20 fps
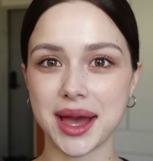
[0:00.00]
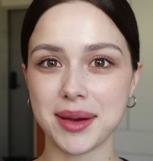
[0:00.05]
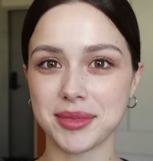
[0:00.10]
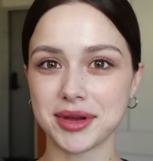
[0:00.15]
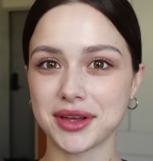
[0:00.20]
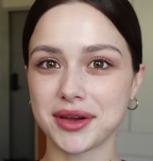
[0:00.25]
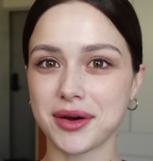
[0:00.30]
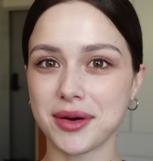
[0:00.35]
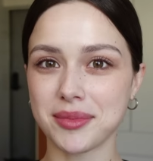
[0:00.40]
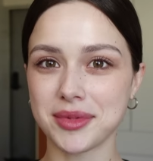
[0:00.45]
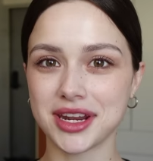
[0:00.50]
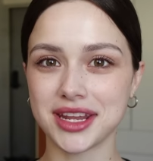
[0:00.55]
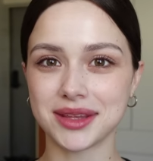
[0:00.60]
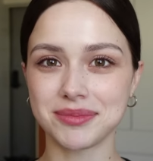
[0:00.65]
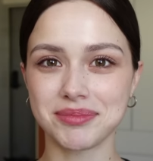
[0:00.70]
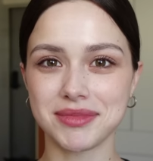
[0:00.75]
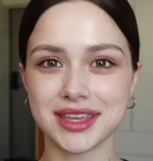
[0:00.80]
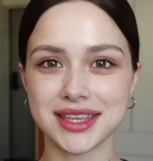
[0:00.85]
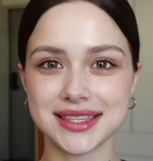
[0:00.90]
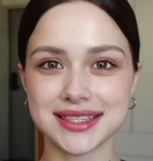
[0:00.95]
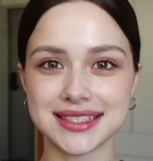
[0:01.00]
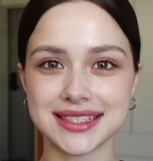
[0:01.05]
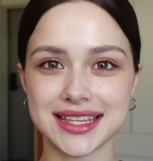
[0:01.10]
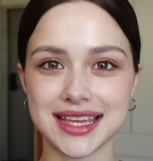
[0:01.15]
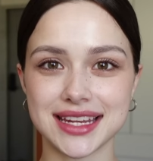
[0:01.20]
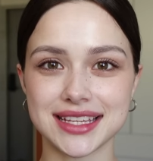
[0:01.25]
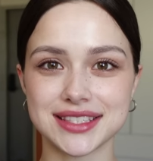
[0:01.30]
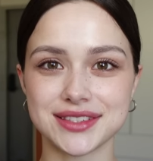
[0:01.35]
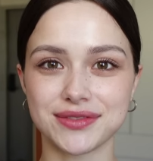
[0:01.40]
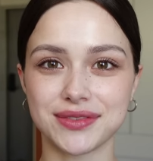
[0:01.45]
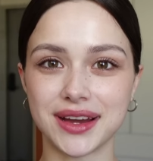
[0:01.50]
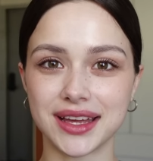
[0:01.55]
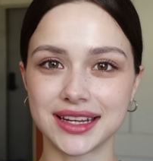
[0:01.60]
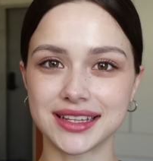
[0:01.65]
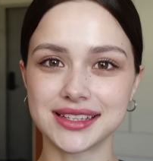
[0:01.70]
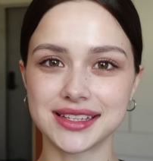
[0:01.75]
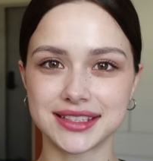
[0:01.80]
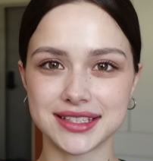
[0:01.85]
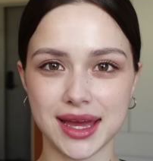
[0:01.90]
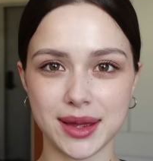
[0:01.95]
I'm at home and it means that it's
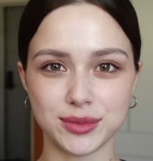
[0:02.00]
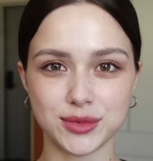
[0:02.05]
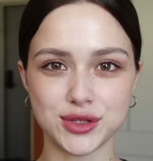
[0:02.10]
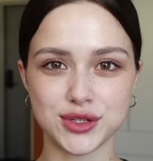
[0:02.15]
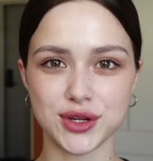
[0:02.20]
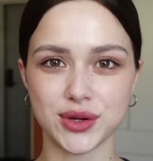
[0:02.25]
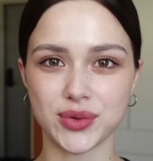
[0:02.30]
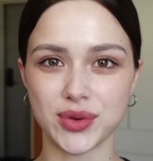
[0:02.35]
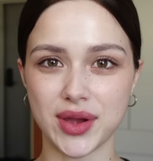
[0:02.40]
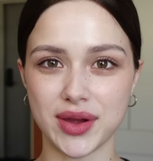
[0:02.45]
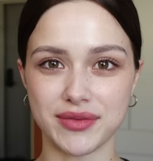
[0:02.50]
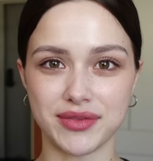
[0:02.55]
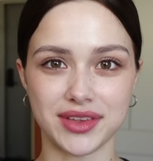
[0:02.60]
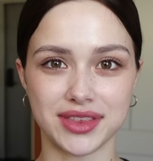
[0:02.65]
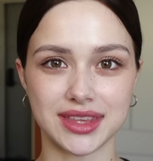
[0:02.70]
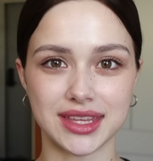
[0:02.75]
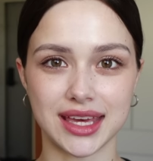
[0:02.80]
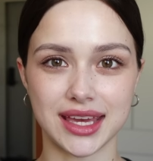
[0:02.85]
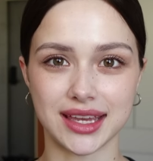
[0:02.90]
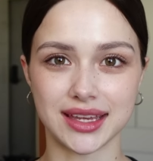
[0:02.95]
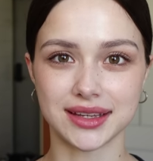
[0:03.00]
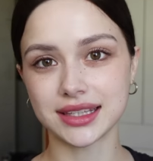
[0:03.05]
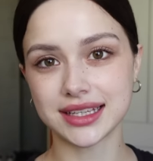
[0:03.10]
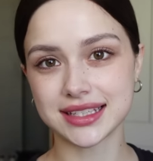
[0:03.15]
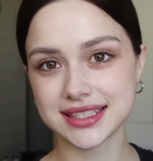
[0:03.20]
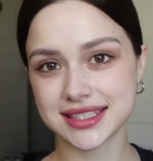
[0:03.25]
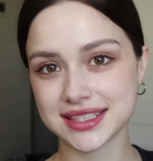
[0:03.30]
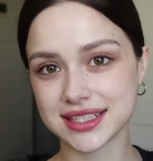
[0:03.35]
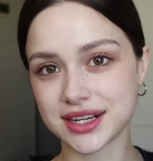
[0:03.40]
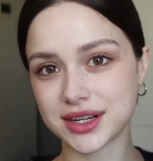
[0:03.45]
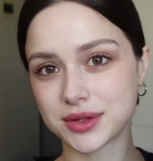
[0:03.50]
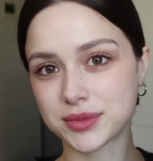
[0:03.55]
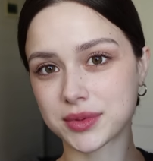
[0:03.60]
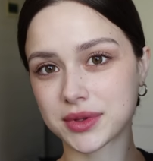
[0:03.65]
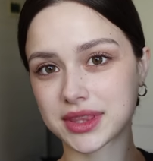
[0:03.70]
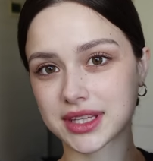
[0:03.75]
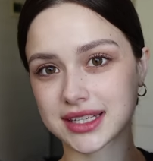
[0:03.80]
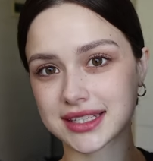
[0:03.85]
finally time to show you everything. Let's start with